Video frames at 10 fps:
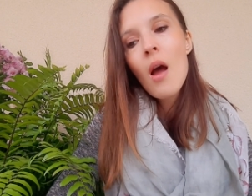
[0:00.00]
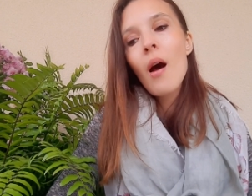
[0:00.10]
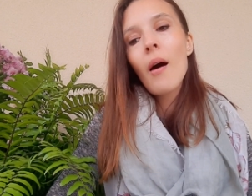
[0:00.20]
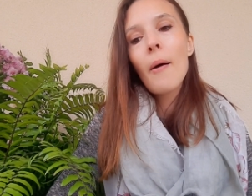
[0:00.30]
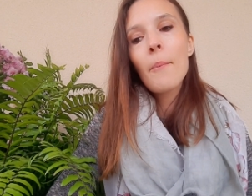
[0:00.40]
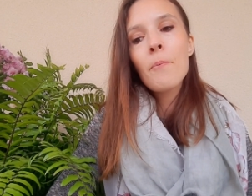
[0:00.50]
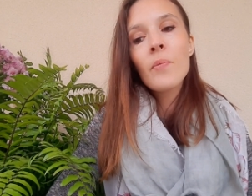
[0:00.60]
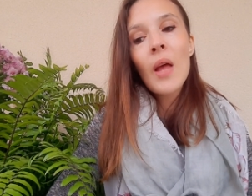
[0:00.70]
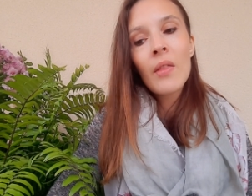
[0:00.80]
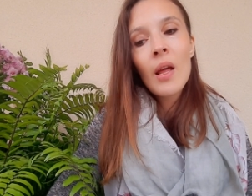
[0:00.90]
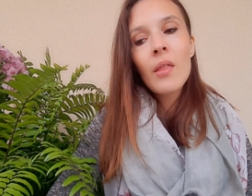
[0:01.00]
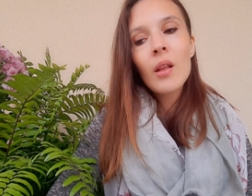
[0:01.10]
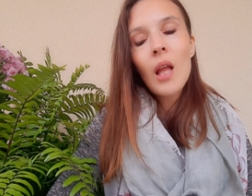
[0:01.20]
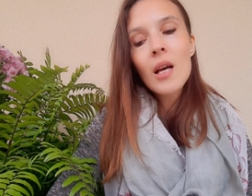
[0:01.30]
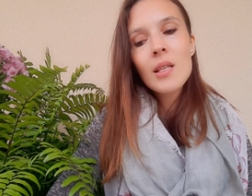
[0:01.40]
and then
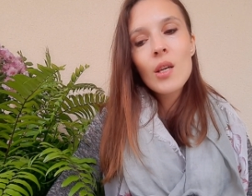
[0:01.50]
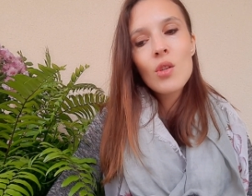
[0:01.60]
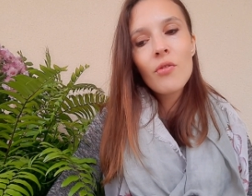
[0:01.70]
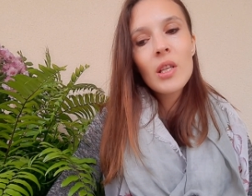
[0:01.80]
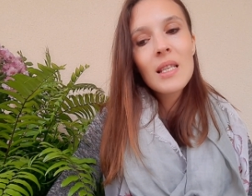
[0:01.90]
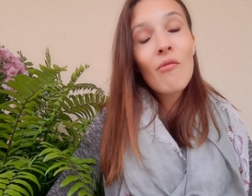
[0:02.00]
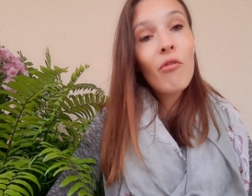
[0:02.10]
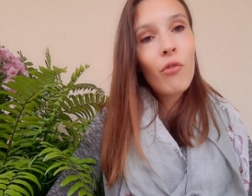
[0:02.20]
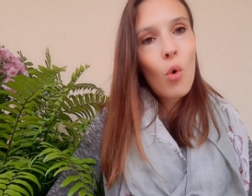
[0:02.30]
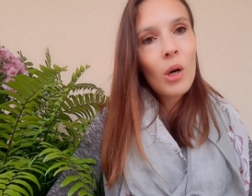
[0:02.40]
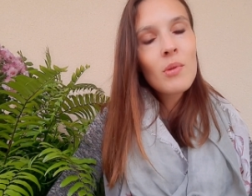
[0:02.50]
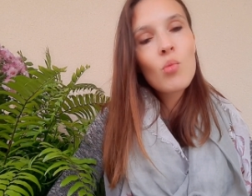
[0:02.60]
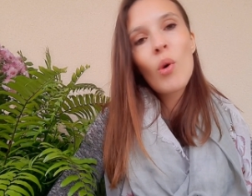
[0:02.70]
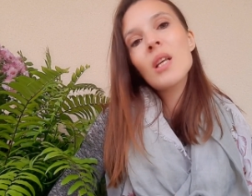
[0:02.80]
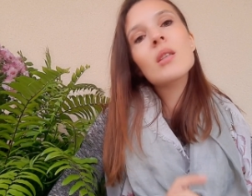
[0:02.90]
they'll ask you to fill some forms.
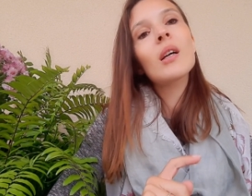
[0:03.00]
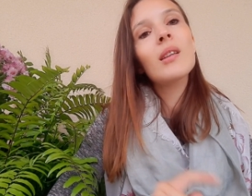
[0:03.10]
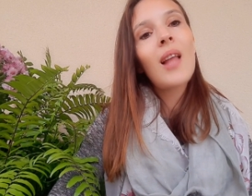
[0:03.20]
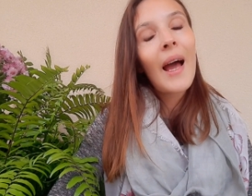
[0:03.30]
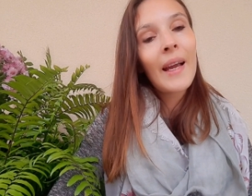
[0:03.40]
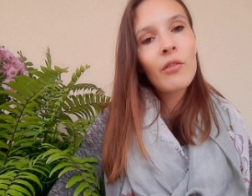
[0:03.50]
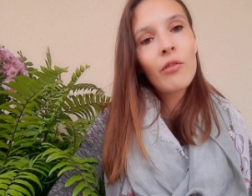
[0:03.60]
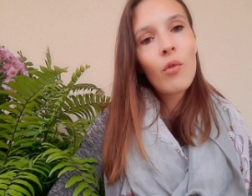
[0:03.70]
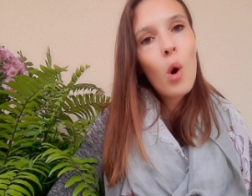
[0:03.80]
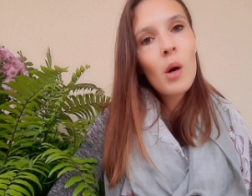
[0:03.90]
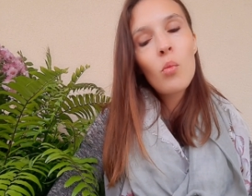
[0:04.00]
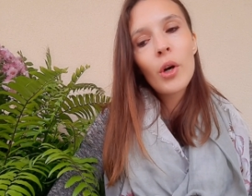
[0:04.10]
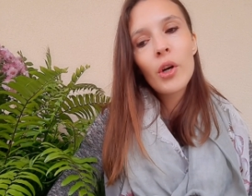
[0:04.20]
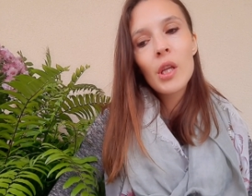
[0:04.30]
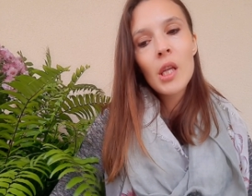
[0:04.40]
One is a client form
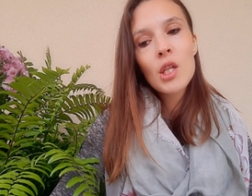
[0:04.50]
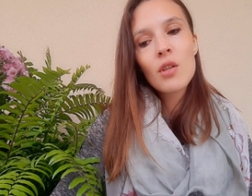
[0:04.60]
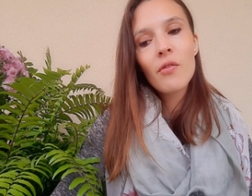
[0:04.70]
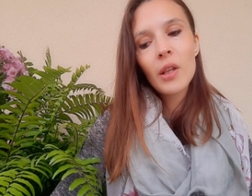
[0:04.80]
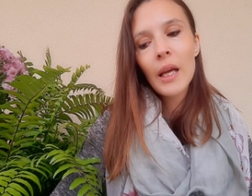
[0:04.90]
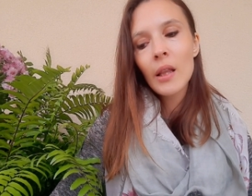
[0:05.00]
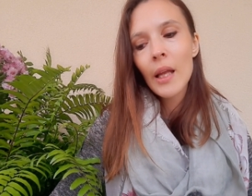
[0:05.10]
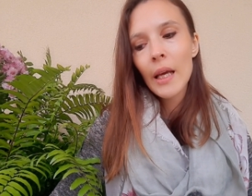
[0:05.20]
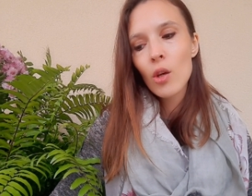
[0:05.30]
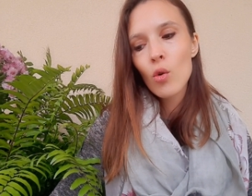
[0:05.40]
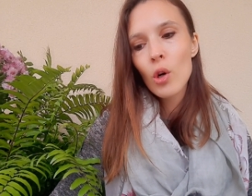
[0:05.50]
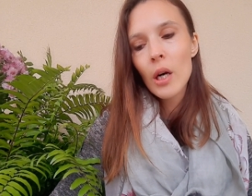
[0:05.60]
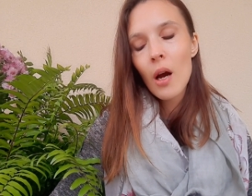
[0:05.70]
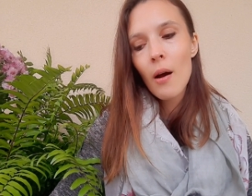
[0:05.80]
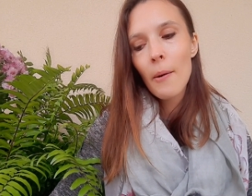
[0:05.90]
where you need to fill in like your
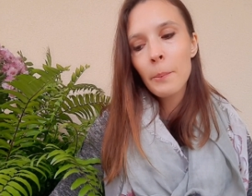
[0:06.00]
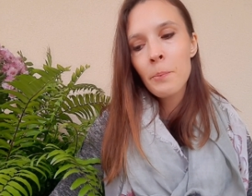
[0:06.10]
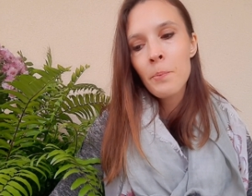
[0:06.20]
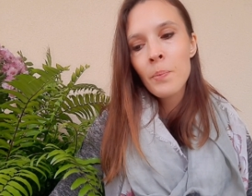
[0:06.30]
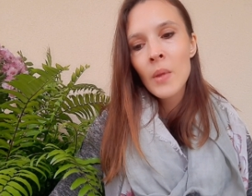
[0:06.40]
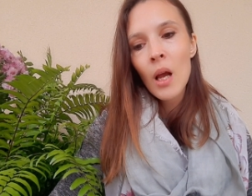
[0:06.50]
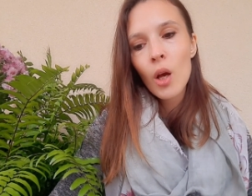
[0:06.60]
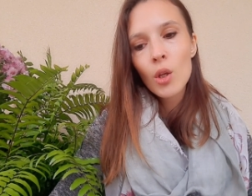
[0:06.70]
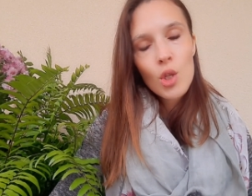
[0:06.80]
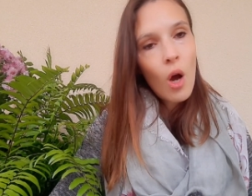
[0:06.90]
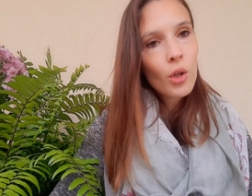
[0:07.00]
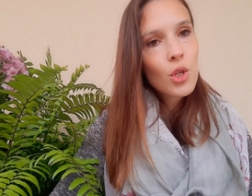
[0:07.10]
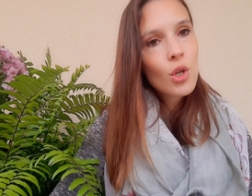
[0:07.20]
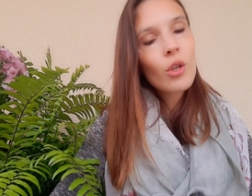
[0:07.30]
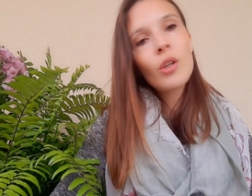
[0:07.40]

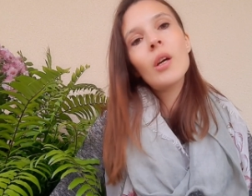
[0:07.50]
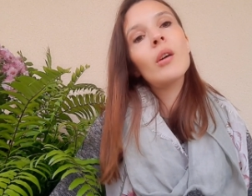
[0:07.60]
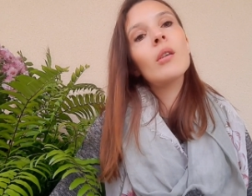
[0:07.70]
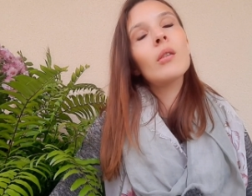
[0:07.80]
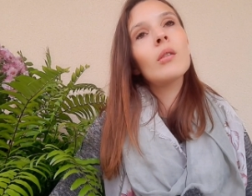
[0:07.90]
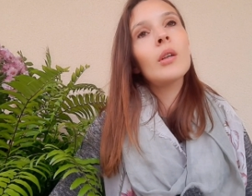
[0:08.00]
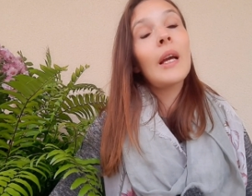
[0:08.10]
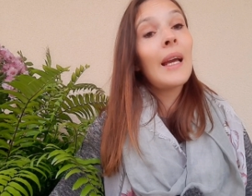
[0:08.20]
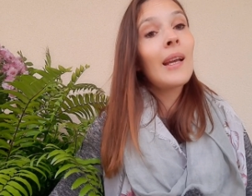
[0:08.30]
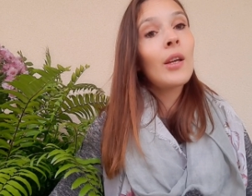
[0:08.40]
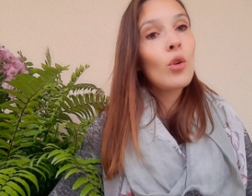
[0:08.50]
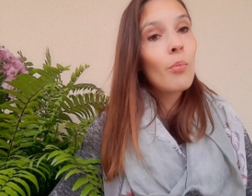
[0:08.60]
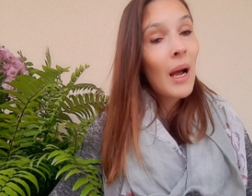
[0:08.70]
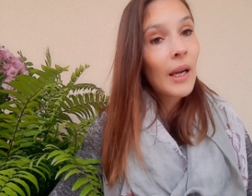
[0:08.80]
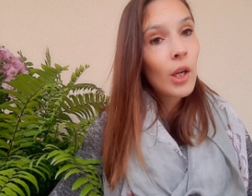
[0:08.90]
doctor
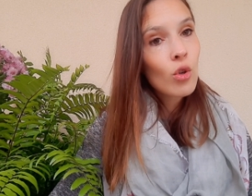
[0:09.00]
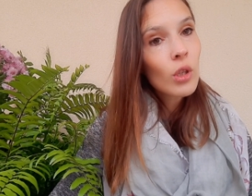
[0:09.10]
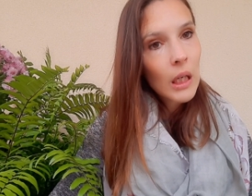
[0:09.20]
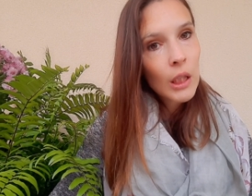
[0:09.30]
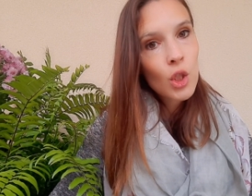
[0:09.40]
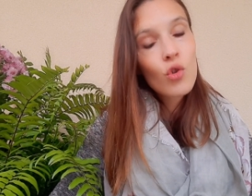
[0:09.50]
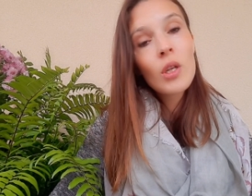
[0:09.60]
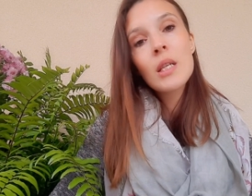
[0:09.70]
back in your country,